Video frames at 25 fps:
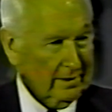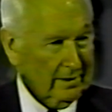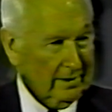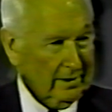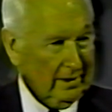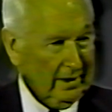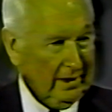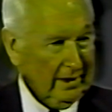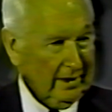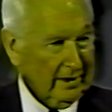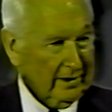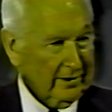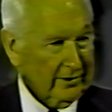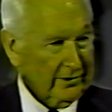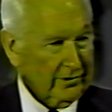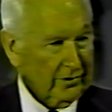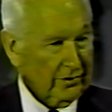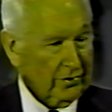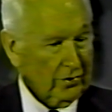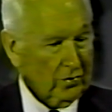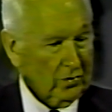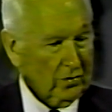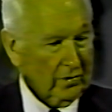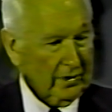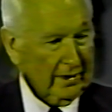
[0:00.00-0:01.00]
He can
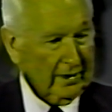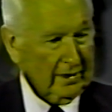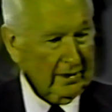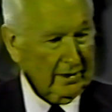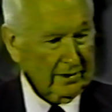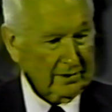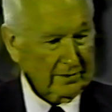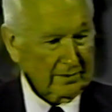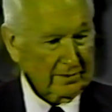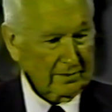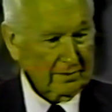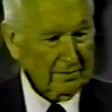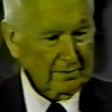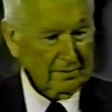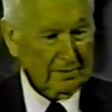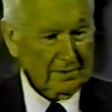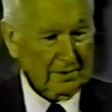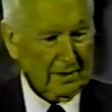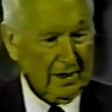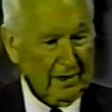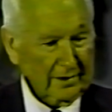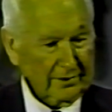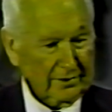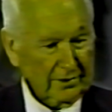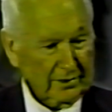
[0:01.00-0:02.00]
do in his
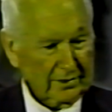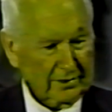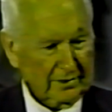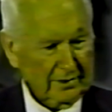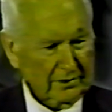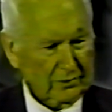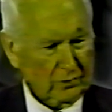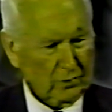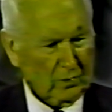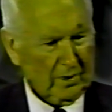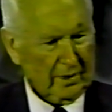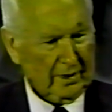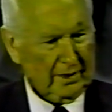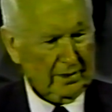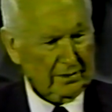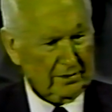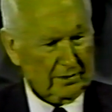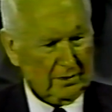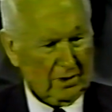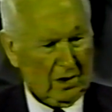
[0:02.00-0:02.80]
consciousness what he's